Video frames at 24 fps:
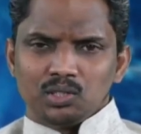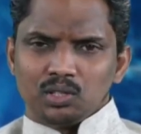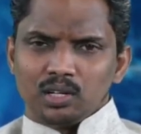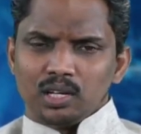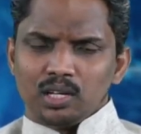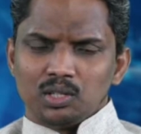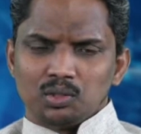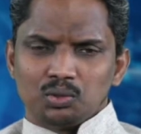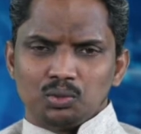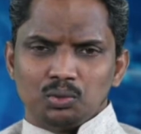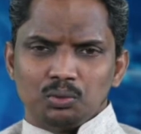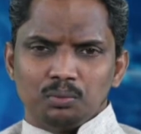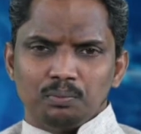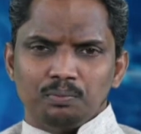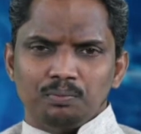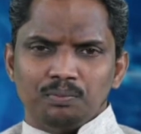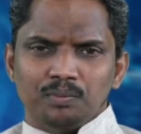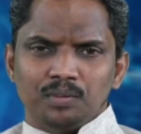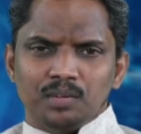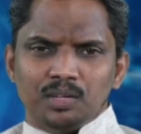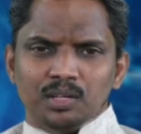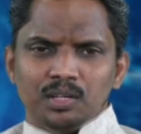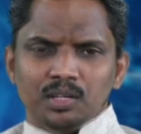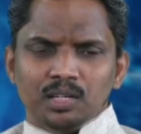classroom
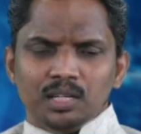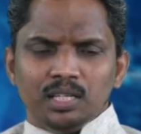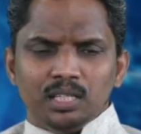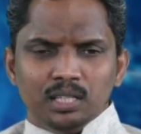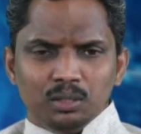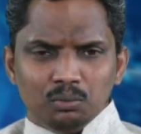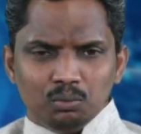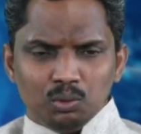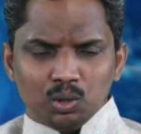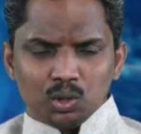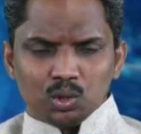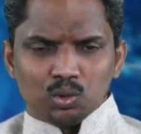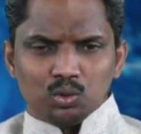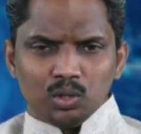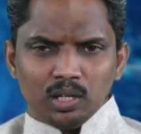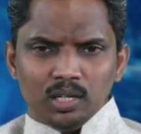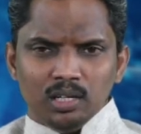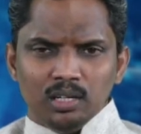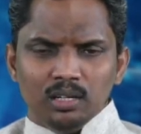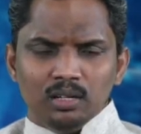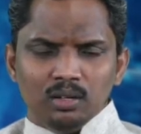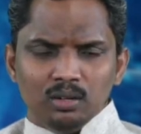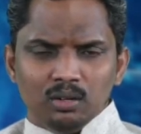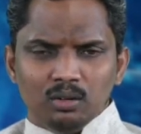in the
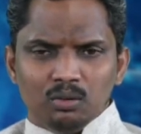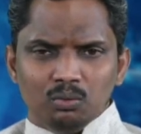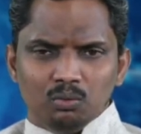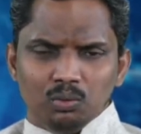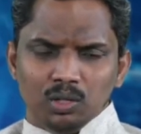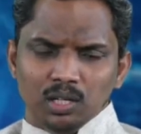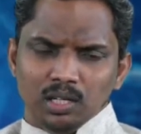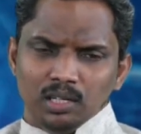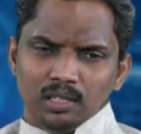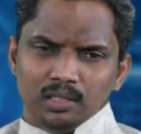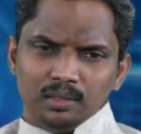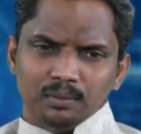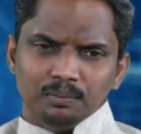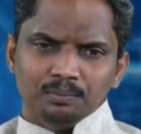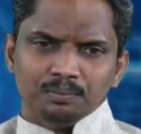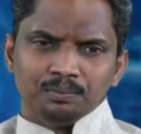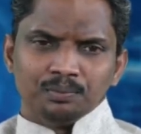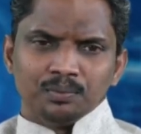virtual world.